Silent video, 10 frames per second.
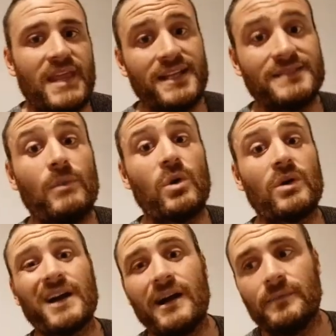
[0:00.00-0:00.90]
it's
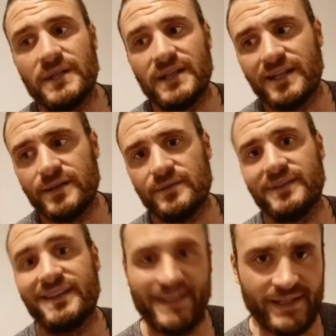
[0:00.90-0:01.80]
more common than you
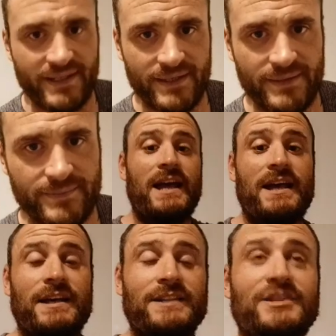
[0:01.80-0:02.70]
think.
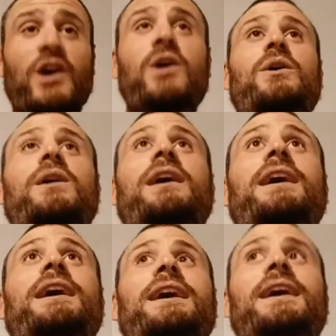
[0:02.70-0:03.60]
So
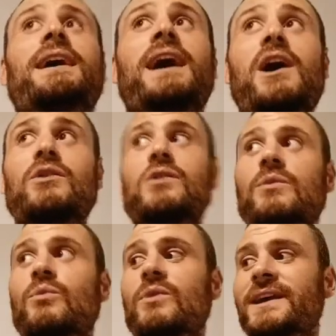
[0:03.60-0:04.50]
how
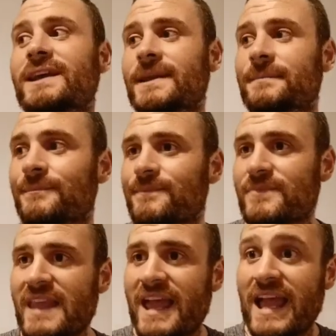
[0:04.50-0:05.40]
can we
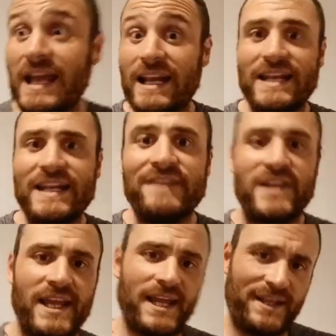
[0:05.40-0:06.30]

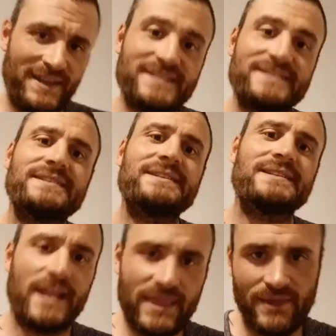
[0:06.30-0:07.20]
alleviate the
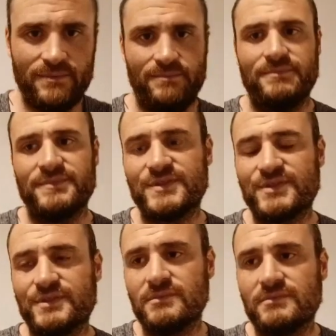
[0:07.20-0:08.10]

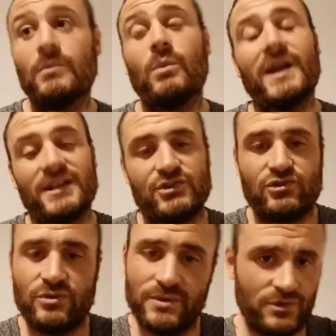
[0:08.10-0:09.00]
symptoms? Well,
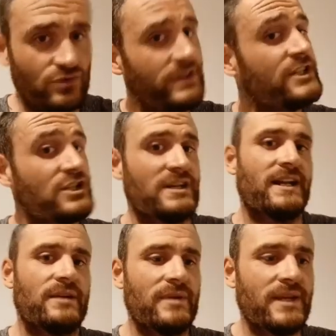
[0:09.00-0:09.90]
through nutrition
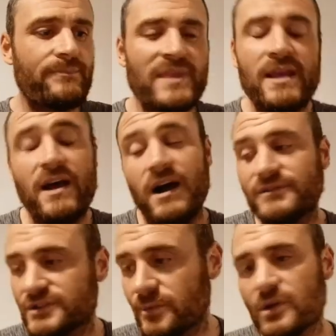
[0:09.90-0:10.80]
anyway,
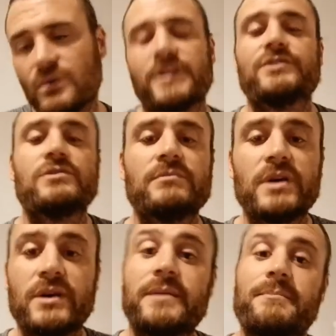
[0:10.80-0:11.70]
of someone going through
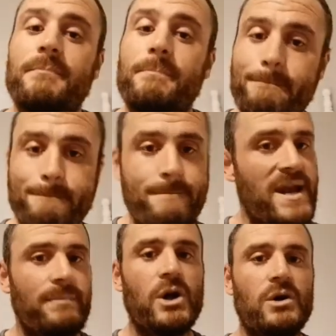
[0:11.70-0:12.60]

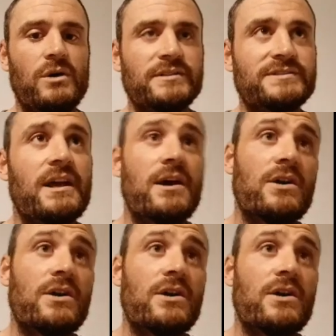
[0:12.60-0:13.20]
perimenopause.